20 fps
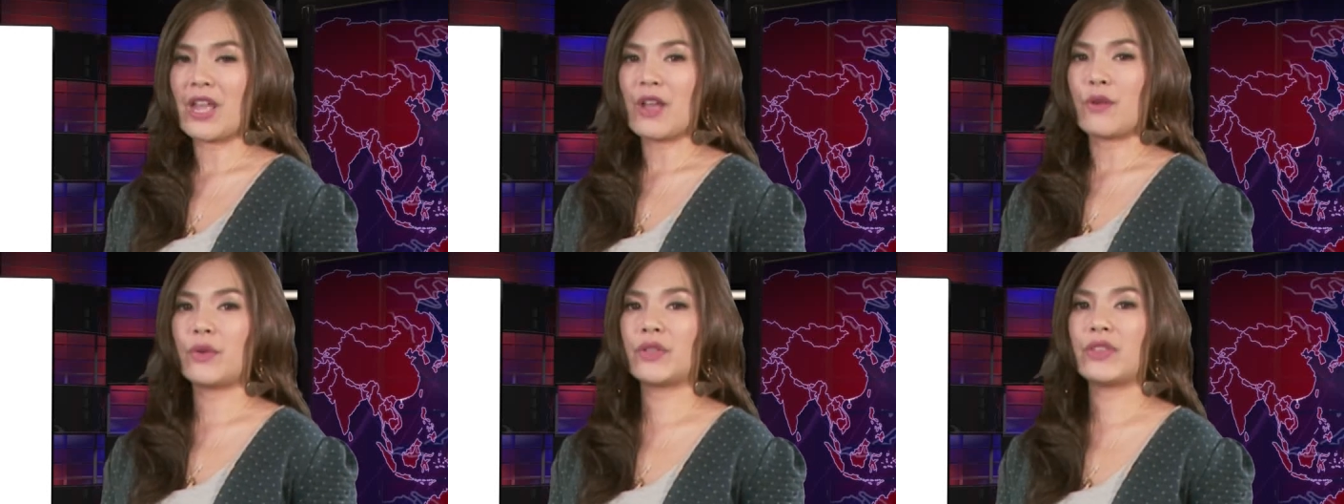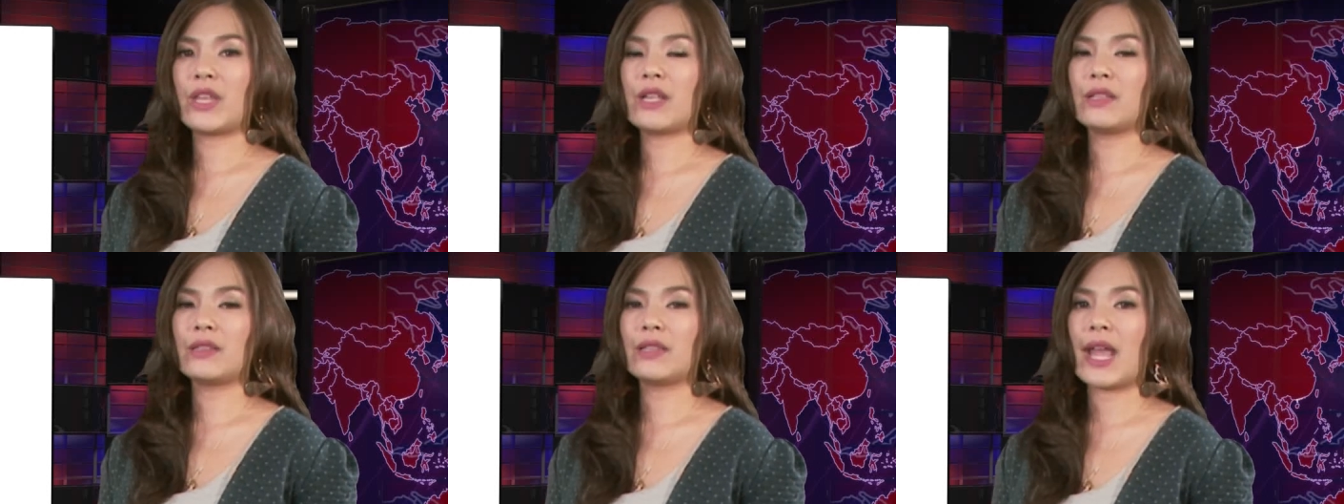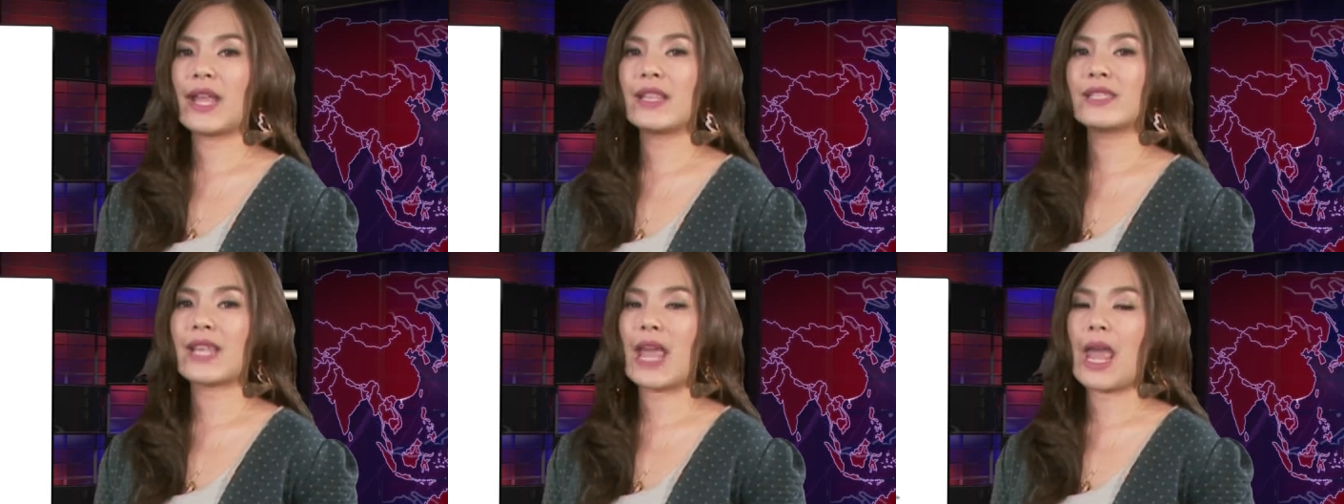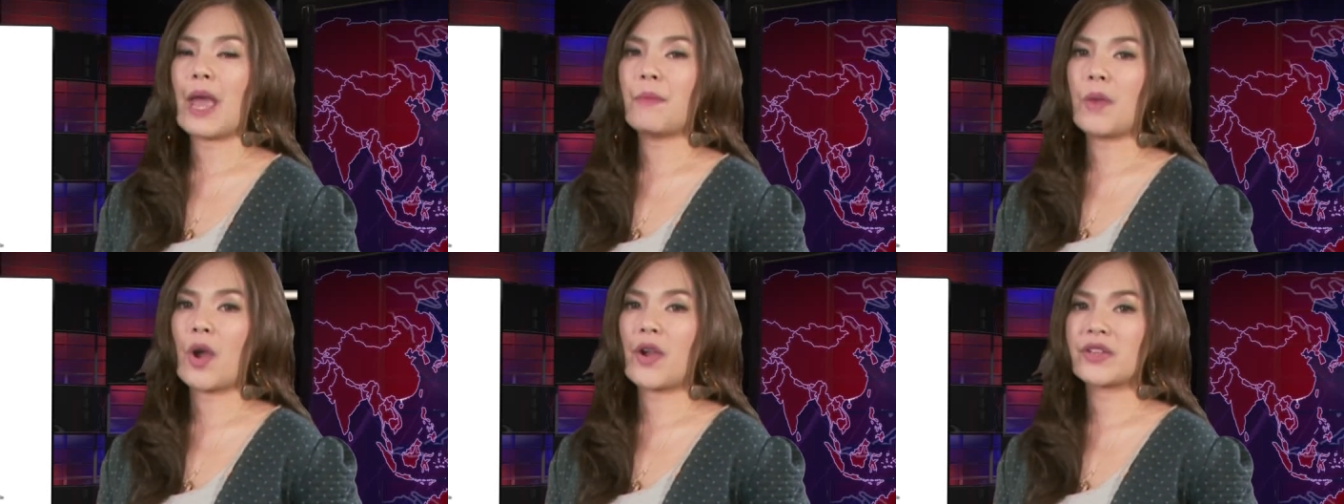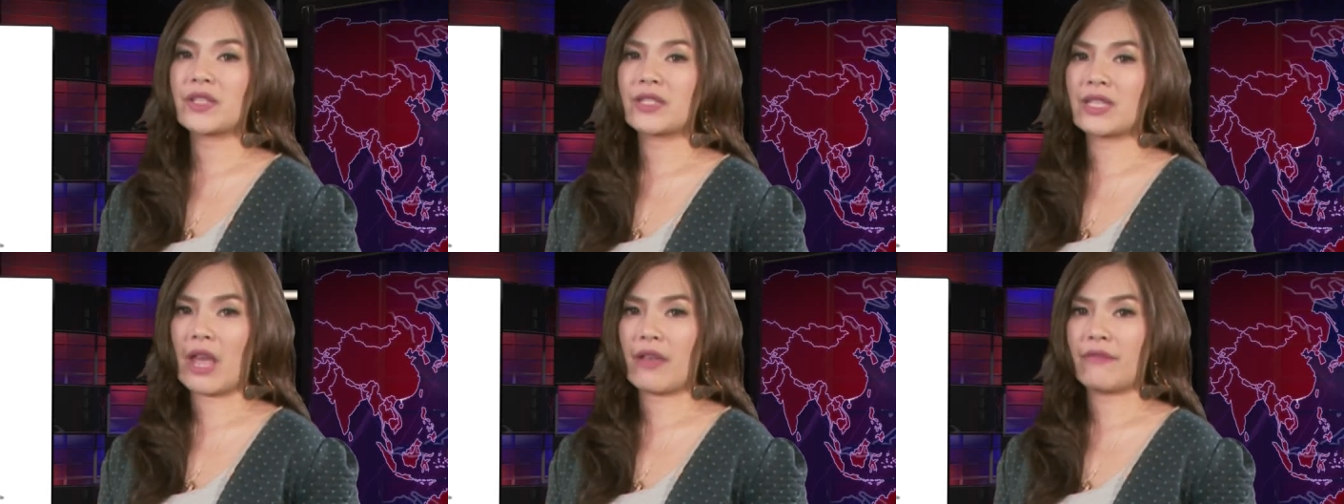With a Lens
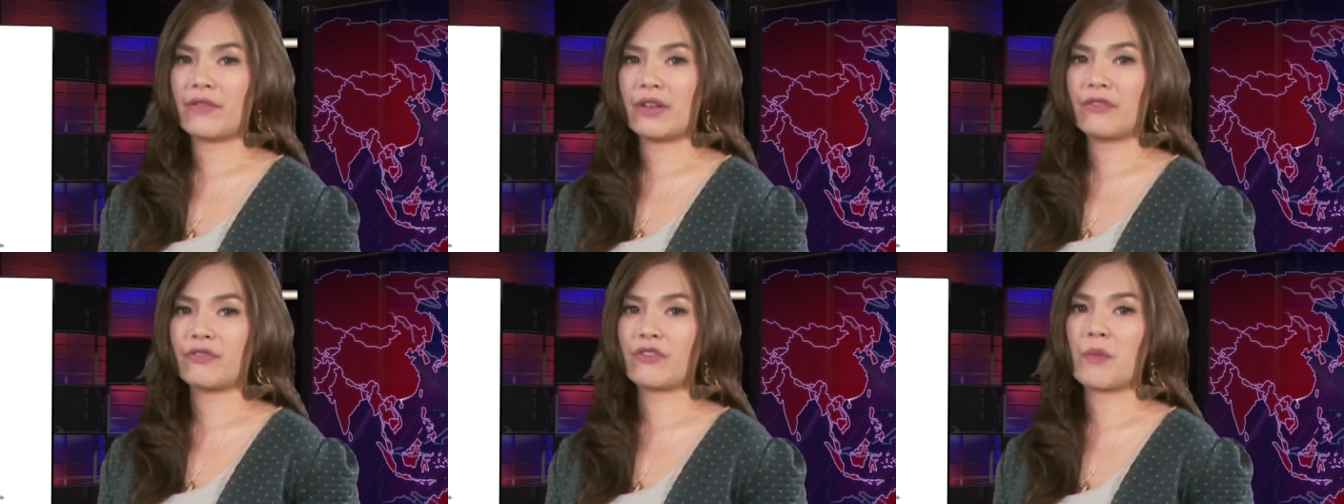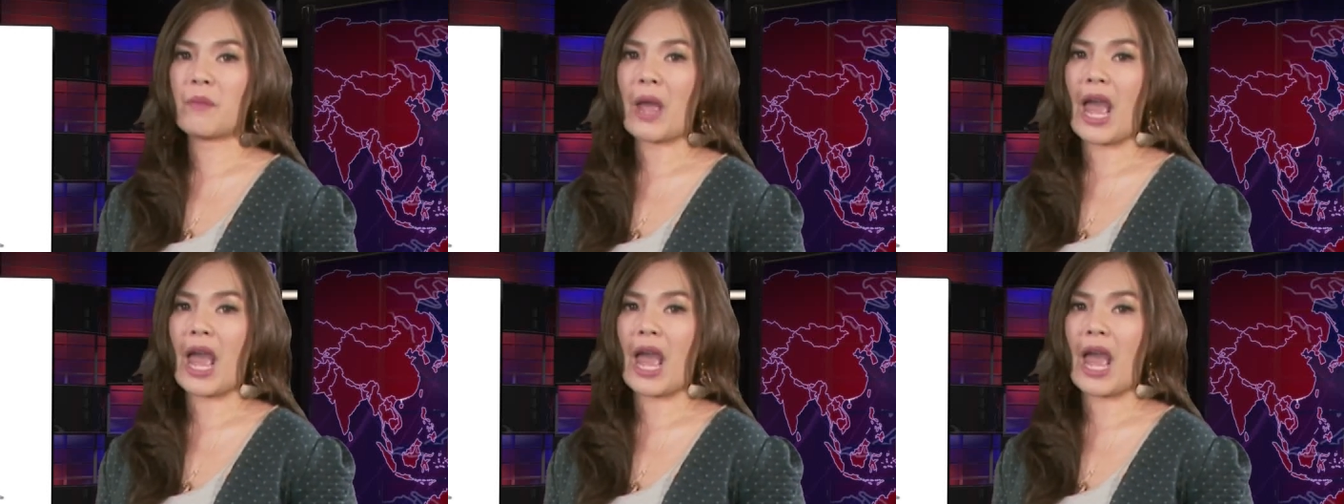MR7 from